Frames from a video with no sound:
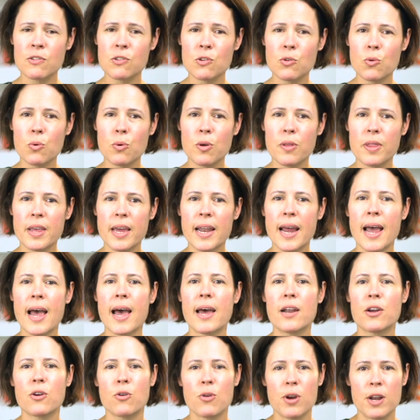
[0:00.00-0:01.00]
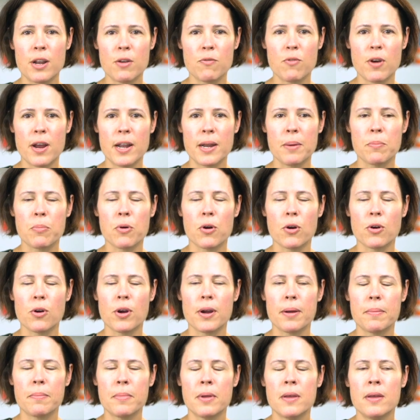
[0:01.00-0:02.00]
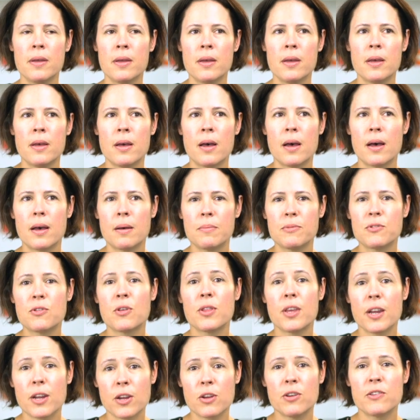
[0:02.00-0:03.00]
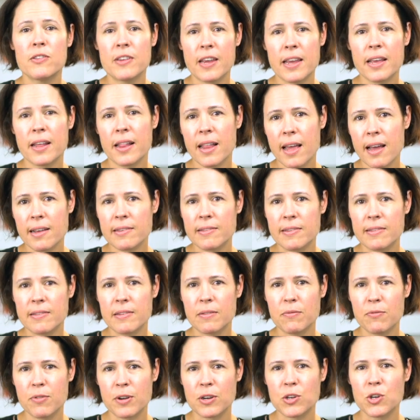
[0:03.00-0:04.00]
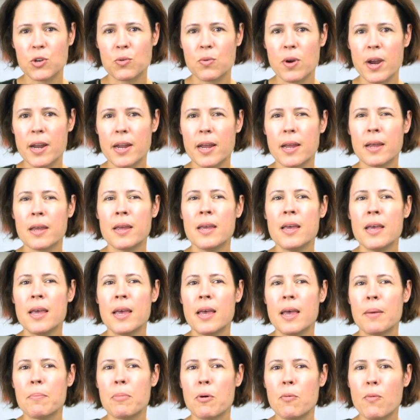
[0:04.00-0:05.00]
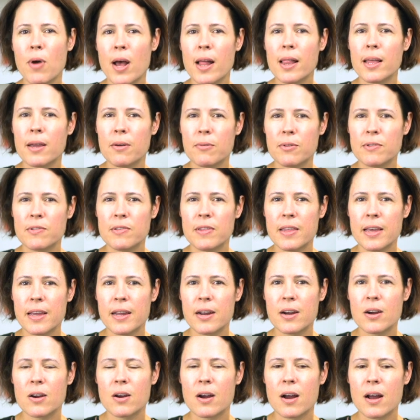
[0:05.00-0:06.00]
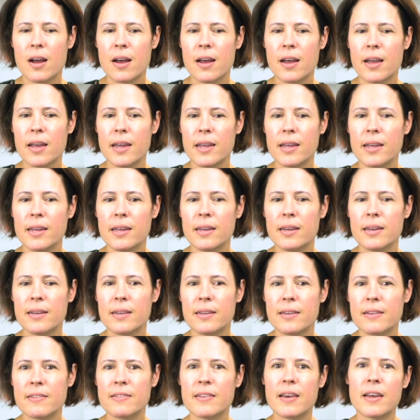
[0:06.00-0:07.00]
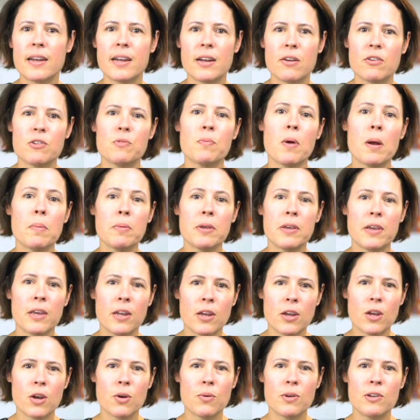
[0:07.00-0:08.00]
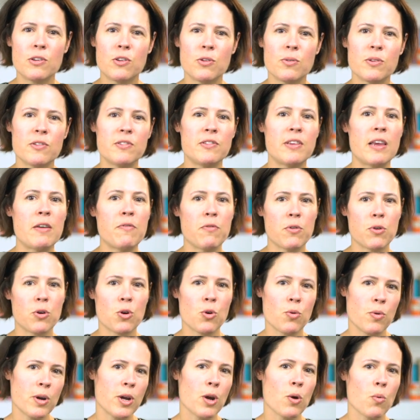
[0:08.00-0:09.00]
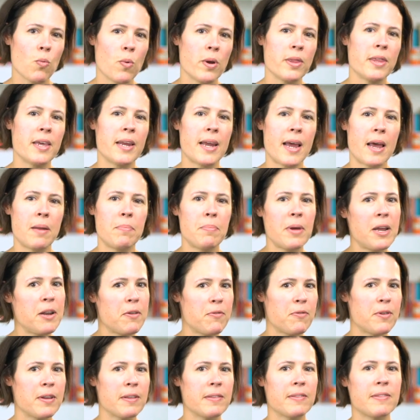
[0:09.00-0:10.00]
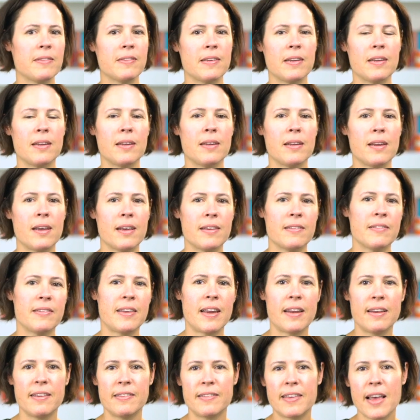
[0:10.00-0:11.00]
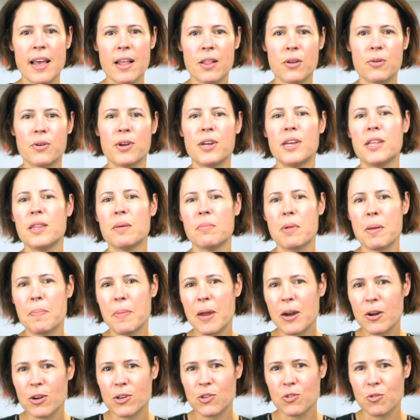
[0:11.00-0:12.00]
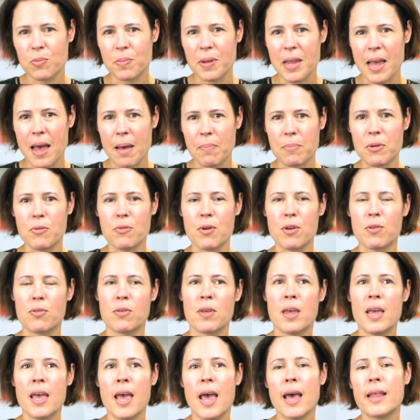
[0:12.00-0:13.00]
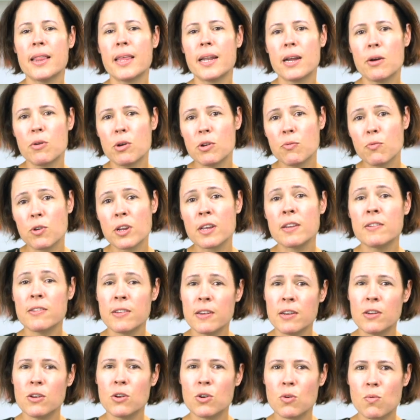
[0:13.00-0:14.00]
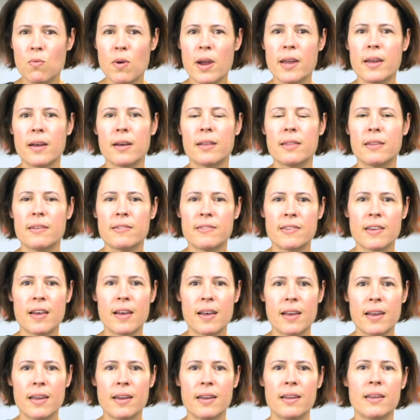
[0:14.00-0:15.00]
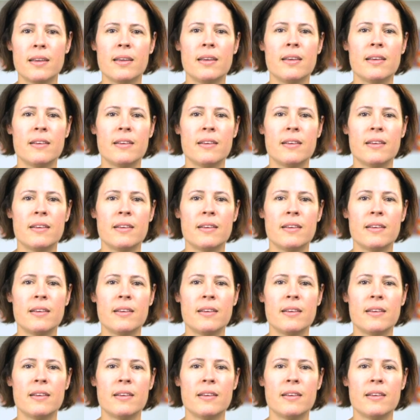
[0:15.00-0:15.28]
a school that had a creative writing program so that I could take classes in fiction writing. But while I was there, I decided I was probably going to go into a safer career, one that had benefits and a steady salary and that my parents would be happy with, and that I would continue to write on the side